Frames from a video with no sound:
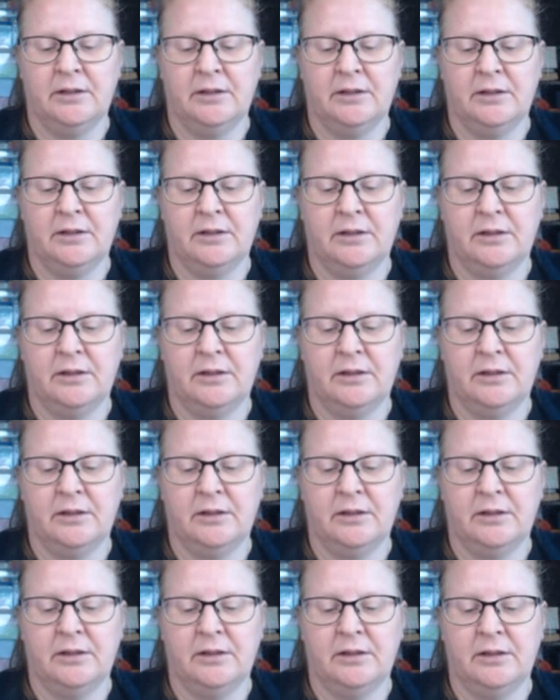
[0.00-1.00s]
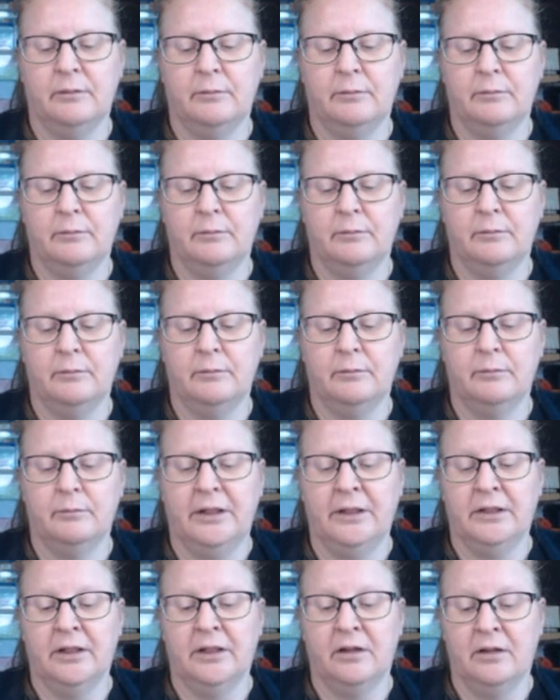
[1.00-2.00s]
they,
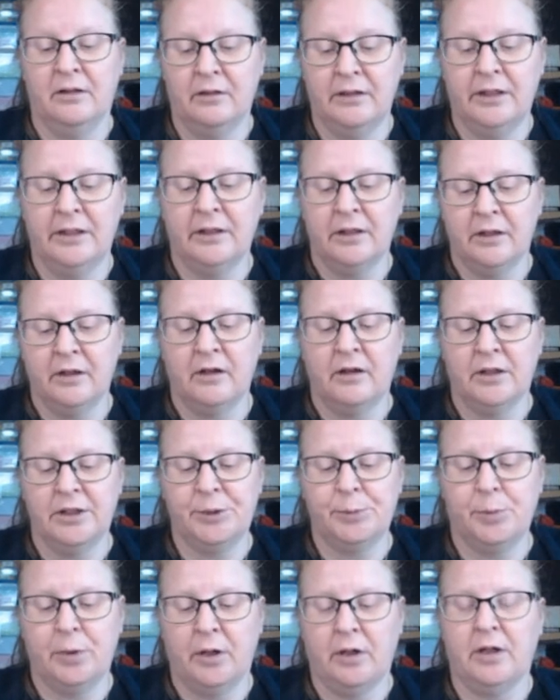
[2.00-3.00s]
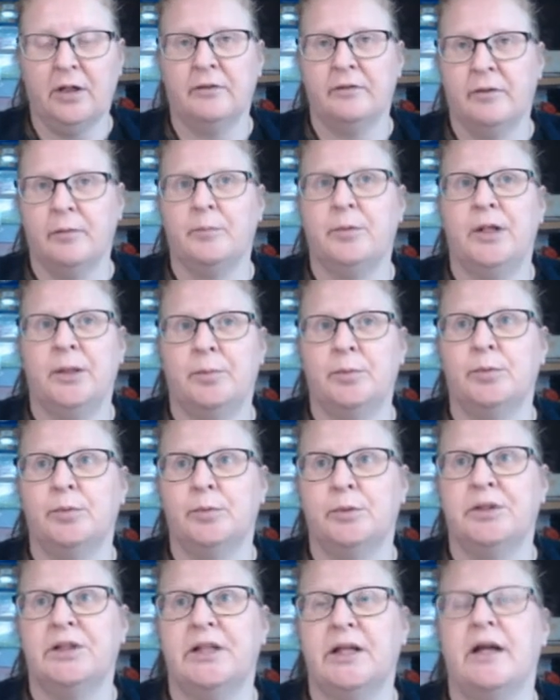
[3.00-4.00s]
in a large part of it, people
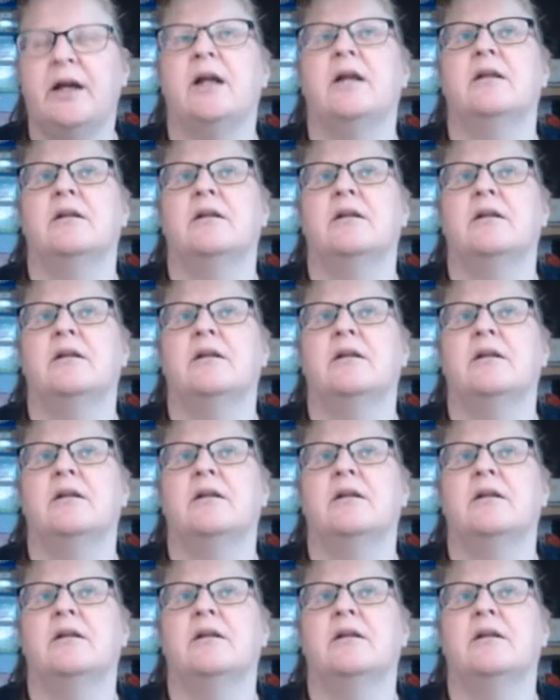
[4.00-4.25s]
would get